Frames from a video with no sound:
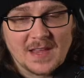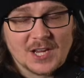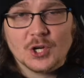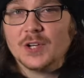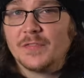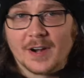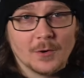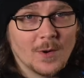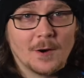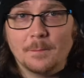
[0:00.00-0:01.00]
It could very
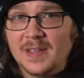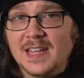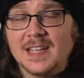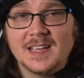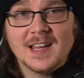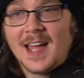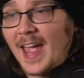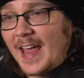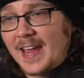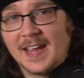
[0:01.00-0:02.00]
well be
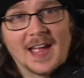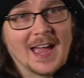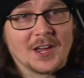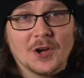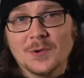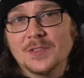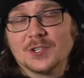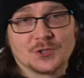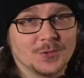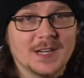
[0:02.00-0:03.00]
a echo in the
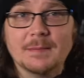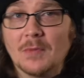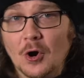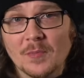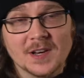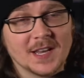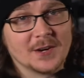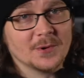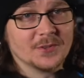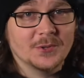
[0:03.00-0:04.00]
tree moment,
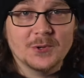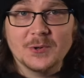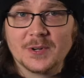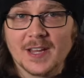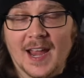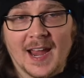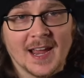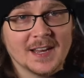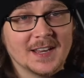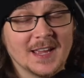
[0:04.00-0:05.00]
like with Luke
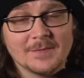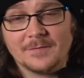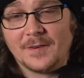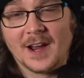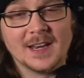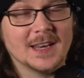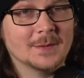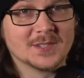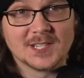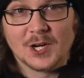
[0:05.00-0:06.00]
and him fighting
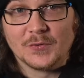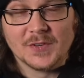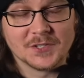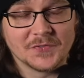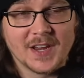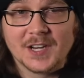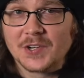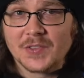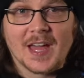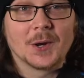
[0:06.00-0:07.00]
himself as
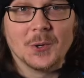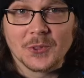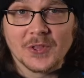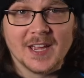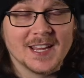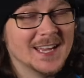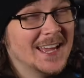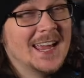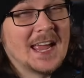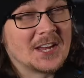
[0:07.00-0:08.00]
Vader, that whole thing.
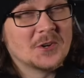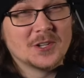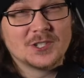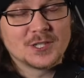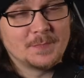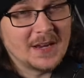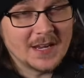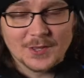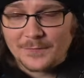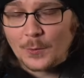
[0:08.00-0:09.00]
It could just
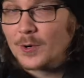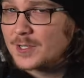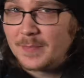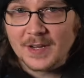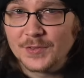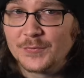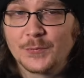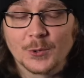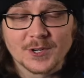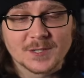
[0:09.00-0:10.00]
be the force being the
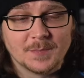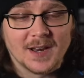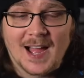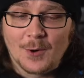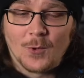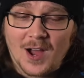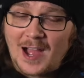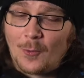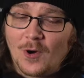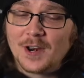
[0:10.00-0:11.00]
force, but I
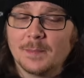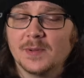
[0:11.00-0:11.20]
want to